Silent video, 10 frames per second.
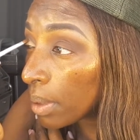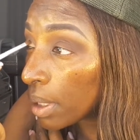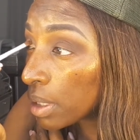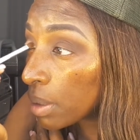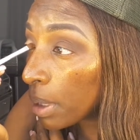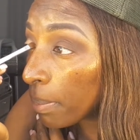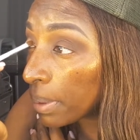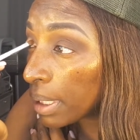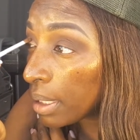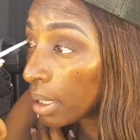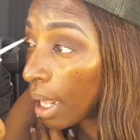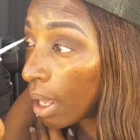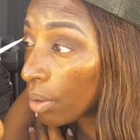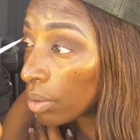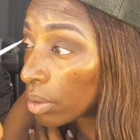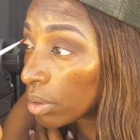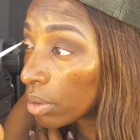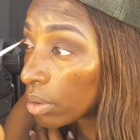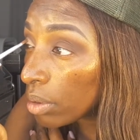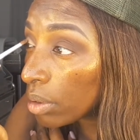Because I'm going to blend it out
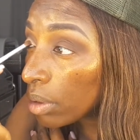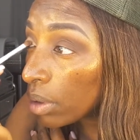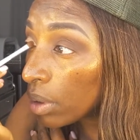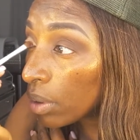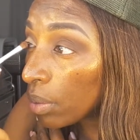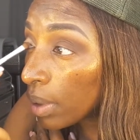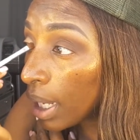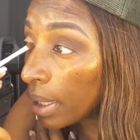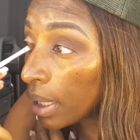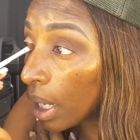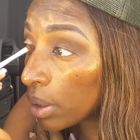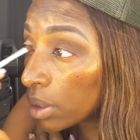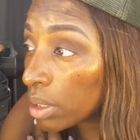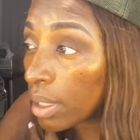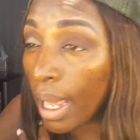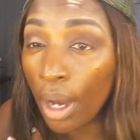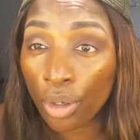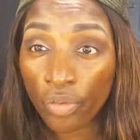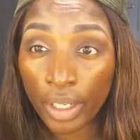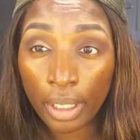when I get out to the
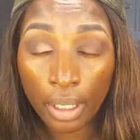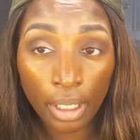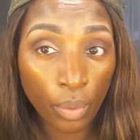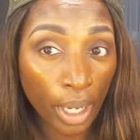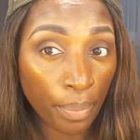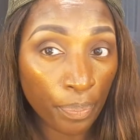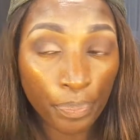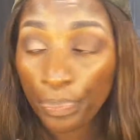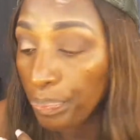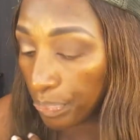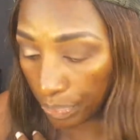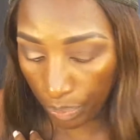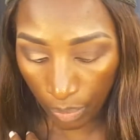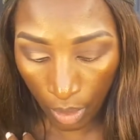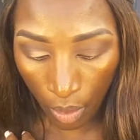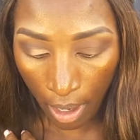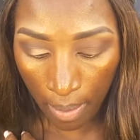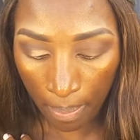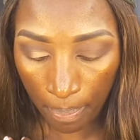outer V anyway. Okay.